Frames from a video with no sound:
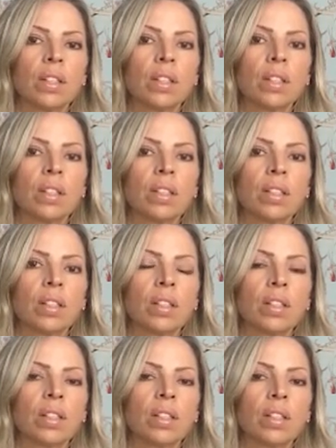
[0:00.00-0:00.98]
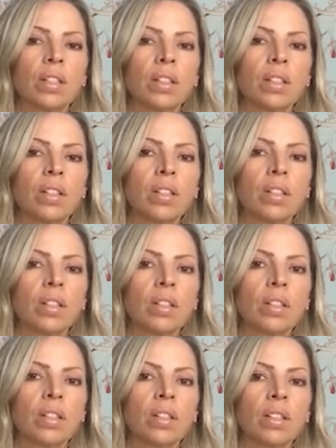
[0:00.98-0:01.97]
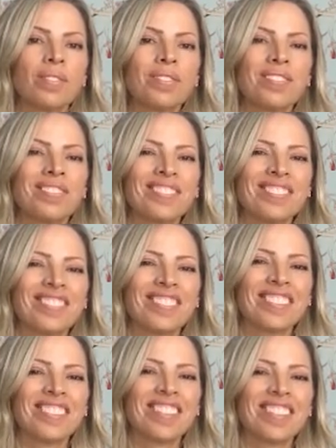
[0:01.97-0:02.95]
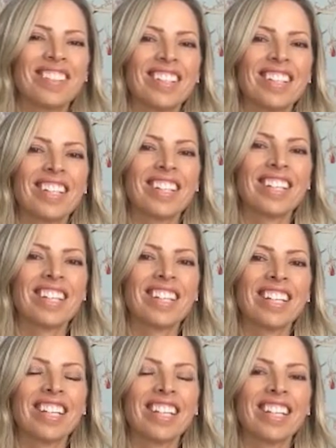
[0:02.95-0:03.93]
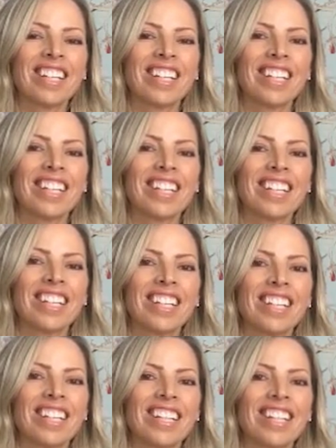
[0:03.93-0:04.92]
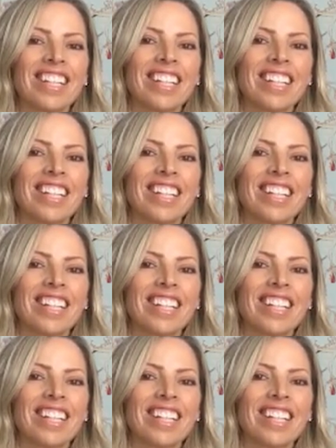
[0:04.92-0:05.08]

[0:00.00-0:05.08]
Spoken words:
The person shown says nothing.